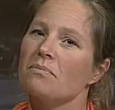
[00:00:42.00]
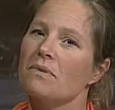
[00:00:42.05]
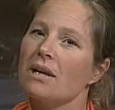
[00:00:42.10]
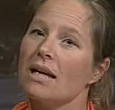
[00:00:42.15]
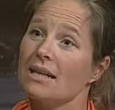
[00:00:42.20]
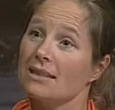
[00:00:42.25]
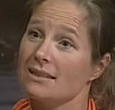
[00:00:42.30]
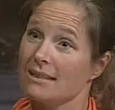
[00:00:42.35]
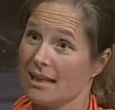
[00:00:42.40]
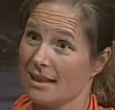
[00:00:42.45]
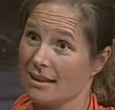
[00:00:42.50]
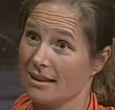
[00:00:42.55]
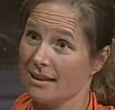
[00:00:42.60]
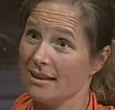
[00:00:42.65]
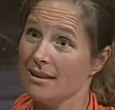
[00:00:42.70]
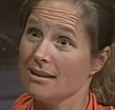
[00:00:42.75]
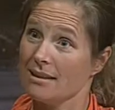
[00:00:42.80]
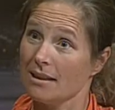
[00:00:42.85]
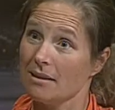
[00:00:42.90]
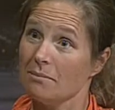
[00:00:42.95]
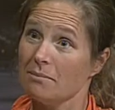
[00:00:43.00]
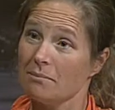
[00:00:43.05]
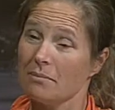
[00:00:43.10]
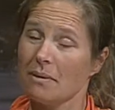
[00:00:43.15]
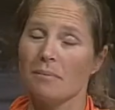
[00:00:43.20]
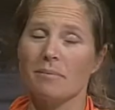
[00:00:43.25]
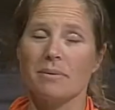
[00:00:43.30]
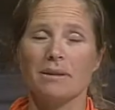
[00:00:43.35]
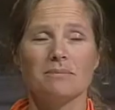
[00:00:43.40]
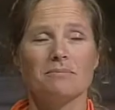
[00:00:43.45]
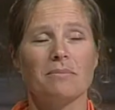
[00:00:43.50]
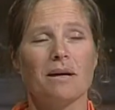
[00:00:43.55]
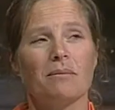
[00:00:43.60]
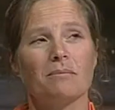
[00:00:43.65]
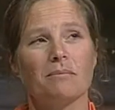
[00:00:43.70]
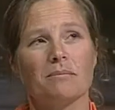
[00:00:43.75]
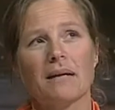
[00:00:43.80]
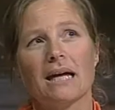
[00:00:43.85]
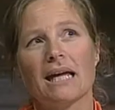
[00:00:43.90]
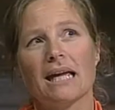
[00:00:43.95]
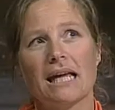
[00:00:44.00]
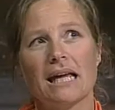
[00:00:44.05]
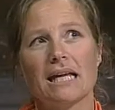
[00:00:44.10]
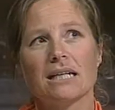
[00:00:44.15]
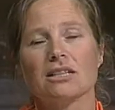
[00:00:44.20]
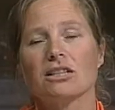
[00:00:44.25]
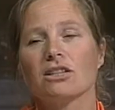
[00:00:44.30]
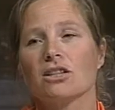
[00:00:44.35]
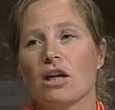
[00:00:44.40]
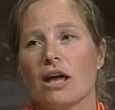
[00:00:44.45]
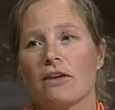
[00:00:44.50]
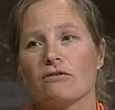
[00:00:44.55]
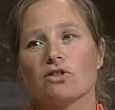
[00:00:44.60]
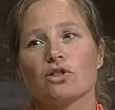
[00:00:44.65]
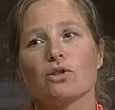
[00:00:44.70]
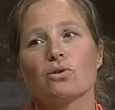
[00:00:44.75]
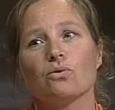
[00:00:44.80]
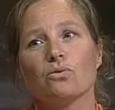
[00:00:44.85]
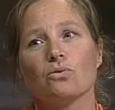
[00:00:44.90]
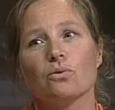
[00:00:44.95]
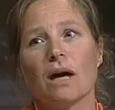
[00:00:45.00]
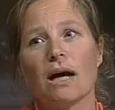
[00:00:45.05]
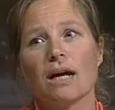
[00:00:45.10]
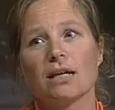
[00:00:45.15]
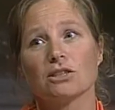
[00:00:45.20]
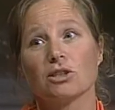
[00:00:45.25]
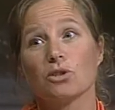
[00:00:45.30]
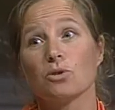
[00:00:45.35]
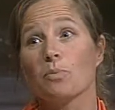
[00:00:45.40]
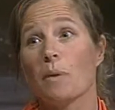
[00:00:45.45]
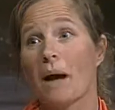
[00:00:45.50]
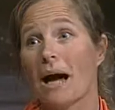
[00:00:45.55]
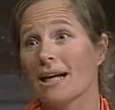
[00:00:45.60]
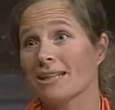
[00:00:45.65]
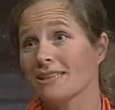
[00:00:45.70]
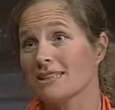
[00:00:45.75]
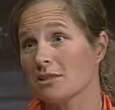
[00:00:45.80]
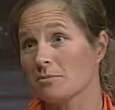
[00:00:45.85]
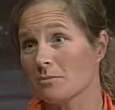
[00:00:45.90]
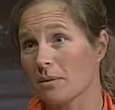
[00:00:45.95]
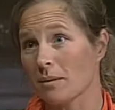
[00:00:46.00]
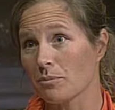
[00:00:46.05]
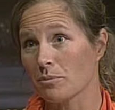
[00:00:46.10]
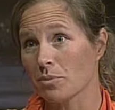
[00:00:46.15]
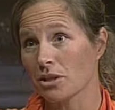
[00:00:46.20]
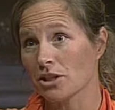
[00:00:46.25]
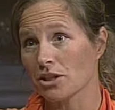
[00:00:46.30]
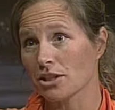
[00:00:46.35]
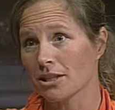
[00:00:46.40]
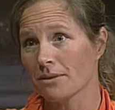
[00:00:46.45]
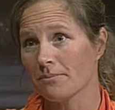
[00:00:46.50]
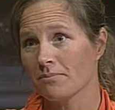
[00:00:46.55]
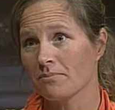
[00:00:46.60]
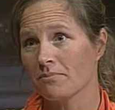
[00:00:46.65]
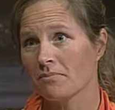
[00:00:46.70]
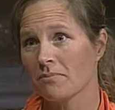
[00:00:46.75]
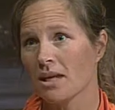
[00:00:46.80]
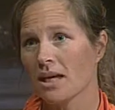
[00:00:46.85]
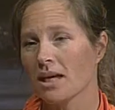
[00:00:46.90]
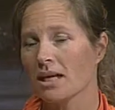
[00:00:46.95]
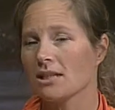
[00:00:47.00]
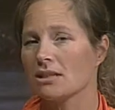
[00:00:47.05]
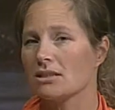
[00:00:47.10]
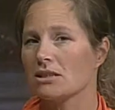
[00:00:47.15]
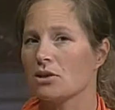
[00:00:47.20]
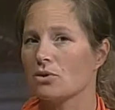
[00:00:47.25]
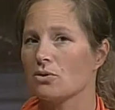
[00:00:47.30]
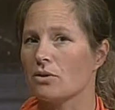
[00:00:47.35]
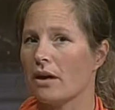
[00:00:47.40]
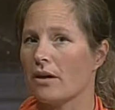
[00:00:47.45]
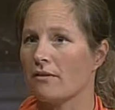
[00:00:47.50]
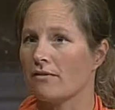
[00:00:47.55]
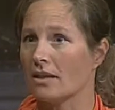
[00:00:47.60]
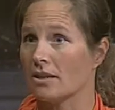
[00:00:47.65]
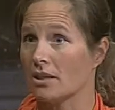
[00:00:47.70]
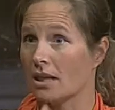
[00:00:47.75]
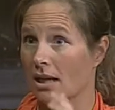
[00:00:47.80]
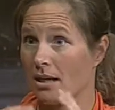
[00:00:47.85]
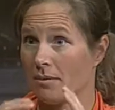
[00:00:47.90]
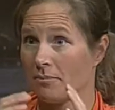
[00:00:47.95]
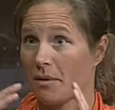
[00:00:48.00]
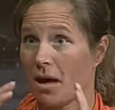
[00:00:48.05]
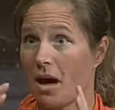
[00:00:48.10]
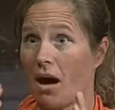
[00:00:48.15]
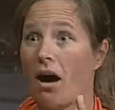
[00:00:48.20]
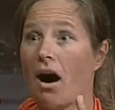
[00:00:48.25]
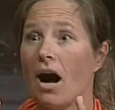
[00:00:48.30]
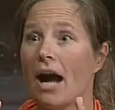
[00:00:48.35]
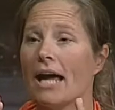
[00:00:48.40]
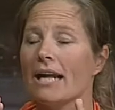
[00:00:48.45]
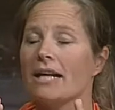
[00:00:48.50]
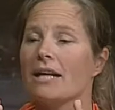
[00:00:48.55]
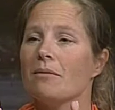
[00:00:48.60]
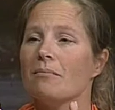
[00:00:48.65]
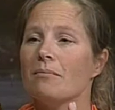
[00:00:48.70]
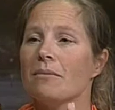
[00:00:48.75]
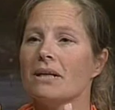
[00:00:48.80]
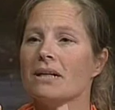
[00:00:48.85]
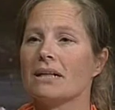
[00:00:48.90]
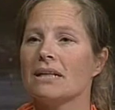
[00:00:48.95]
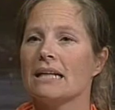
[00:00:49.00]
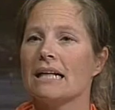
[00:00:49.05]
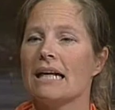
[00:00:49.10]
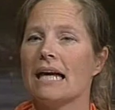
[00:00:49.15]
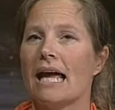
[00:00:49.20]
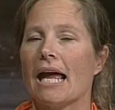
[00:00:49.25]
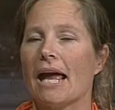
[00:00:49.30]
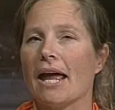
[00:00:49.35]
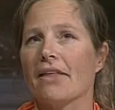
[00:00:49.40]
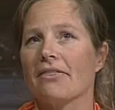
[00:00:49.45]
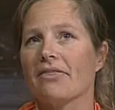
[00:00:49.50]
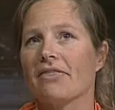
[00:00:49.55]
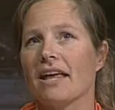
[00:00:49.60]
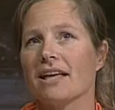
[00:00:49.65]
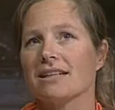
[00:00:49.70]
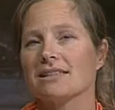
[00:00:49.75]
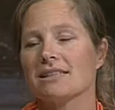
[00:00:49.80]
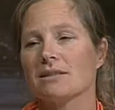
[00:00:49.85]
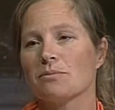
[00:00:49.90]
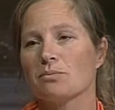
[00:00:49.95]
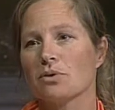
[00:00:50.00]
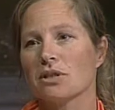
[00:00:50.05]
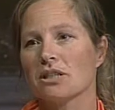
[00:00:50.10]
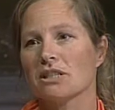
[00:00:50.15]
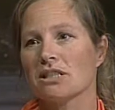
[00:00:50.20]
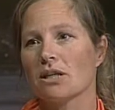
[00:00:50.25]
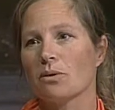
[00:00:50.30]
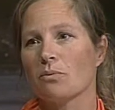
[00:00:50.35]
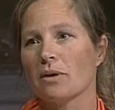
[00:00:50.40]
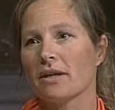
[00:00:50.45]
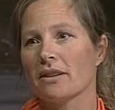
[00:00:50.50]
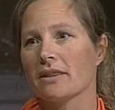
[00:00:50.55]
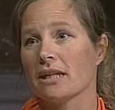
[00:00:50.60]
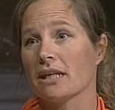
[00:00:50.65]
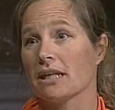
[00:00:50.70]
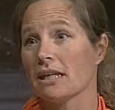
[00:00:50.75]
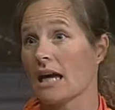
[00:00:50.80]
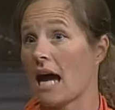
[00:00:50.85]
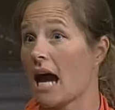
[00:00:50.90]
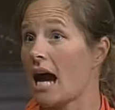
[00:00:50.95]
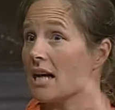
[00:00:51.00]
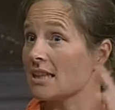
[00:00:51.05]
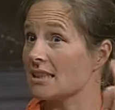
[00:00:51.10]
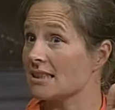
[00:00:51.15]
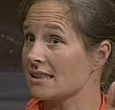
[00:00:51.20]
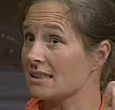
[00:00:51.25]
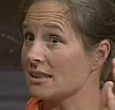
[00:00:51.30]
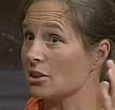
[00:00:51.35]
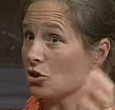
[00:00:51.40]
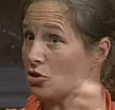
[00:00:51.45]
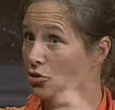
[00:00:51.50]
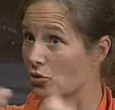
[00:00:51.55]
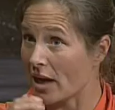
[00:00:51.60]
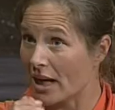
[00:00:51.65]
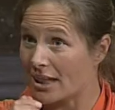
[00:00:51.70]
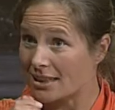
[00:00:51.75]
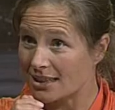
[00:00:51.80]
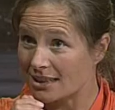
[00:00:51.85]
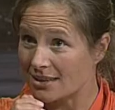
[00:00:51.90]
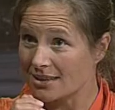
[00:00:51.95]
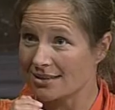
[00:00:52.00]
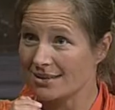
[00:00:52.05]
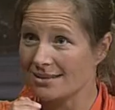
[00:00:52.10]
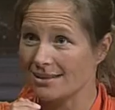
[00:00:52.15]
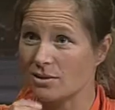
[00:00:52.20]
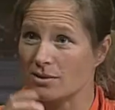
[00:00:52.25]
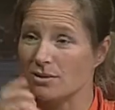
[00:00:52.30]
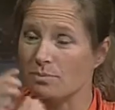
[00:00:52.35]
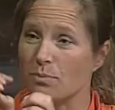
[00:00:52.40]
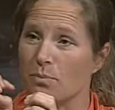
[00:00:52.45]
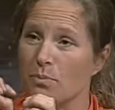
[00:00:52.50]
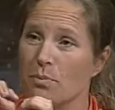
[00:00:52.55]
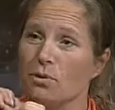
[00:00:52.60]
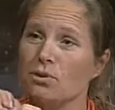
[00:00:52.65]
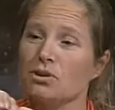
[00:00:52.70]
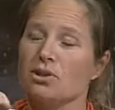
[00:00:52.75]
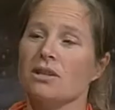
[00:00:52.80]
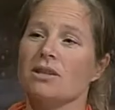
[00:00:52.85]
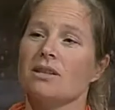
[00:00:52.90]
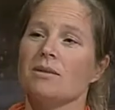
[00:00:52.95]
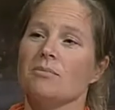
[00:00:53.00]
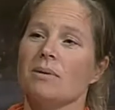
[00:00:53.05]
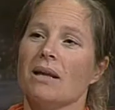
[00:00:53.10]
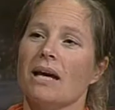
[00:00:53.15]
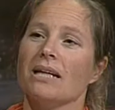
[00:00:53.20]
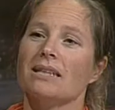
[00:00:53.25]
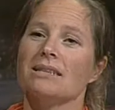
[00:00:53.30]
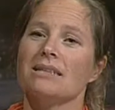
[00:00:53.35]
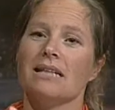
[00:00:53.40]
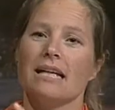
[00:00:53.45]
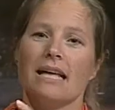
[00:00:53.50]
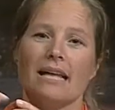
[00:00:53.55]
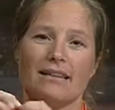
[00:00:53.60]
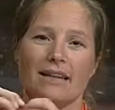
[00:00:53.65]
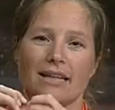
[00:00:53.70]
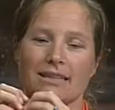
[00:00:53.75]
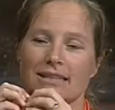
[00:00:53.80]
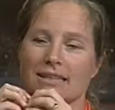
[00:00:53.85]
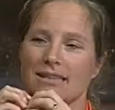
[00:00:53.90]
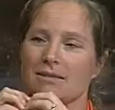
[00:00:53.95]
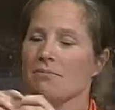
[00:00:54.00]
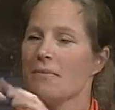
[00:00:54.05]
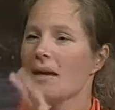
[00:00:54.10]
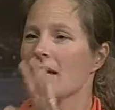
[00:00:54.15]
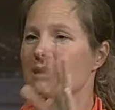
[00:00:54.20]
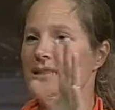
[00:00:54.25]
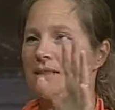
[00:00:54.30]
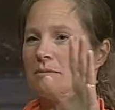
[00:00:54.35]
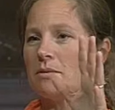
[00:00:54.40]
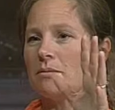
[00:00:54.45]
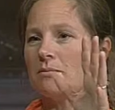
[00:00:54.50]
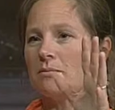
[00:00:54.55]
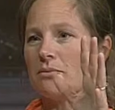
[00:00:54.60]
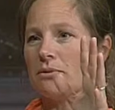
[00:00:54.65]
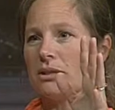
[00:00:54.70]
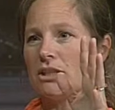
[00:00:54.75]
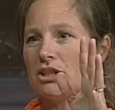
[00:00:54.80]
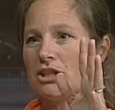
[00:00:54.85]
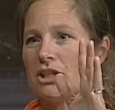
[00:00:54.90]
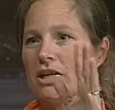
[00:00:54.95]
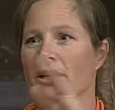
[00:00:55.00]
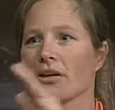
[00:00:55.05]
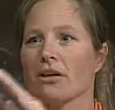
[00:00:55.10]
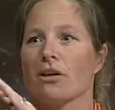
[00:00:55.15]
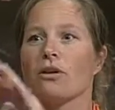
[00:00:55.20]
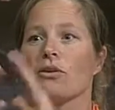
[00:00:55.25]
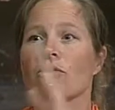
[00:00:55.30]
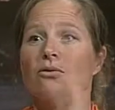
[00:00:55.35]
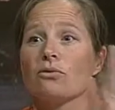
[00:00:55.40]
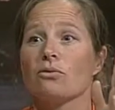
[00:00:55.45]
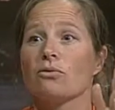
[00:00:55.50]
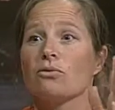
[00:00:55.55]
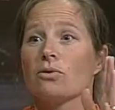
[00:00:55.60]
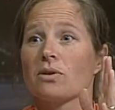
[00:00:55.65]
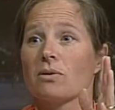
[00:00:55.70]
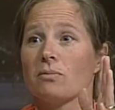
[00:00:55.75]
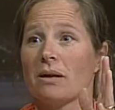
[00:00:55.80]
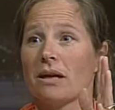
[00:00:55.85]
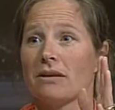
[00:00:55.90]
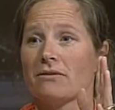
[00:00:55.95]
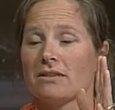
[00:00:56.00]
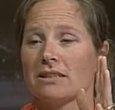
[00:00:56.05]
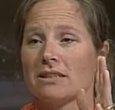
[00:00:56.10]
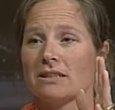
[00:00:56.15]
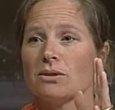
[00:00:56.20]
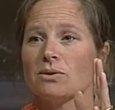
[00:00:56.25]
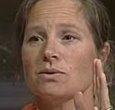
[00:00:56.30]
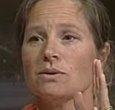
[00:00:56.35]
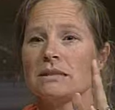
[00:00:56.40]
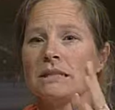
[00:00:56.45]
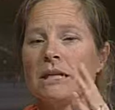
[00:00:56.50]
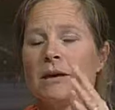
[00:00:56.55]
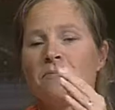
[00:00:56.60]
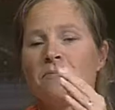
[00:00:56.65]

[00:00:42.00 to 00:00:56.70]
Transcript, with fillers: Exactly. Yep. Pump in, pump. and you have two uh, two parts to blood pressure. So you have a, um, a higher number and that's the pressure when the heart is contracting, so it's pushing the blood, that's its maximum pressure through all the blood vessels.